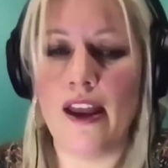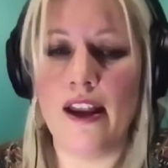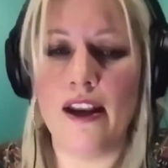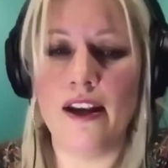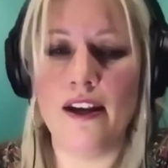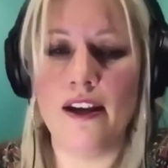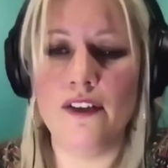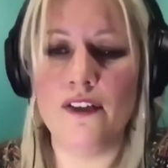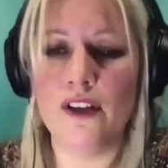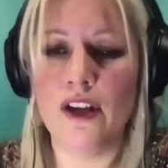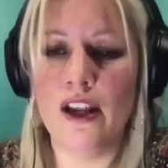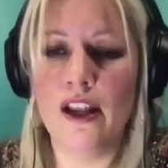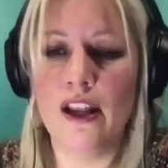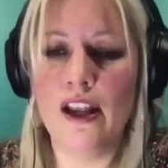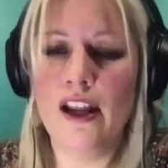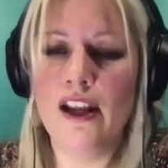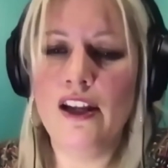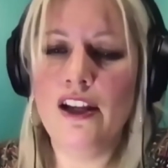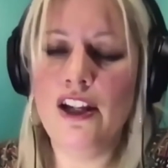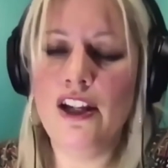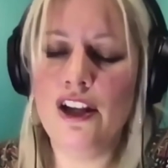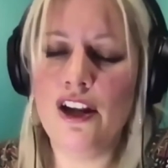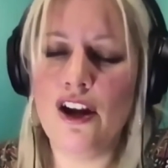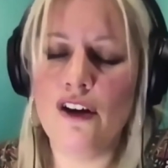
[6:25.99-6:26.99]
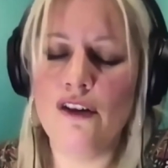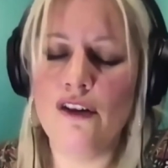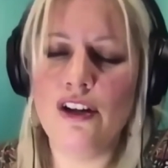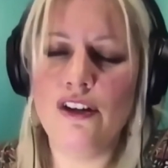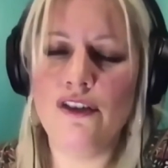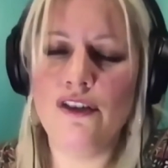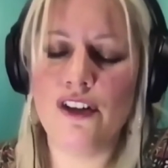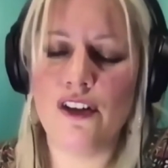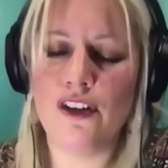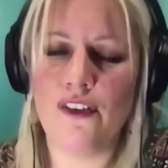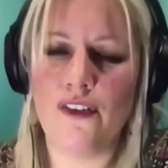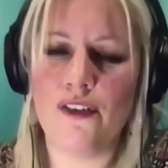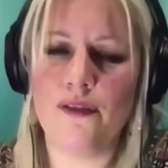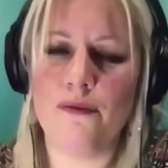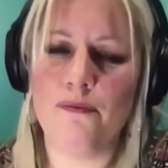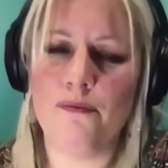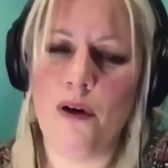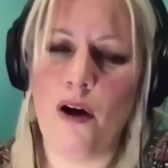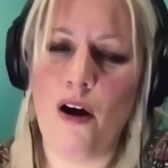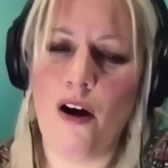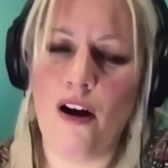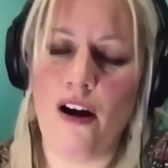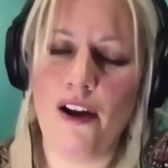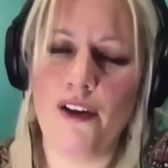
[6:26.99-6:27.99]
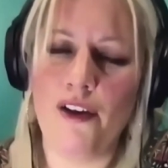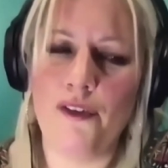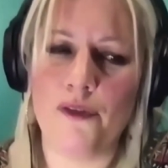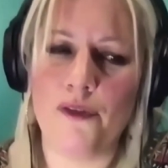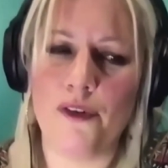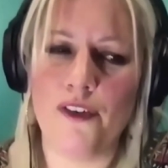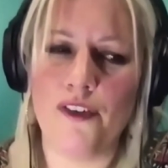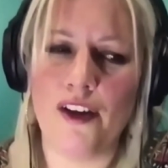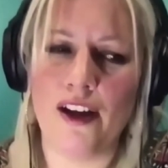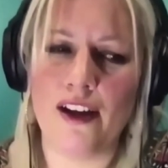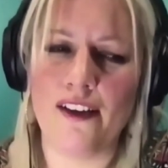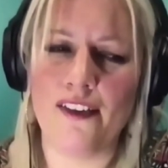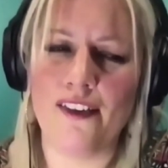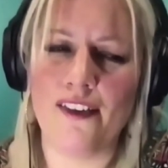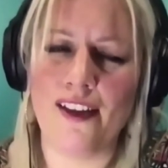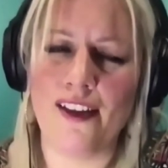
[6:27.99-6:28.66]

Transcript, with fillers: And, you know, you just pause for a second.